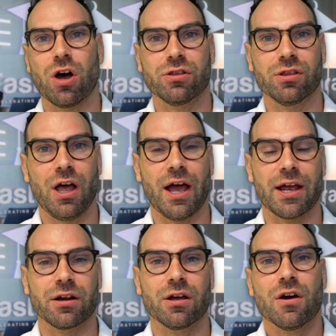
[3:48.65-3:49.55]

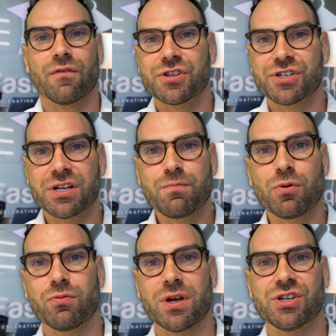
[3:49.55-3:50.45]
online for the
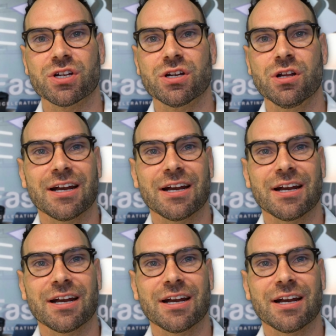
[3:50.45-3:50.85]
simple reason season,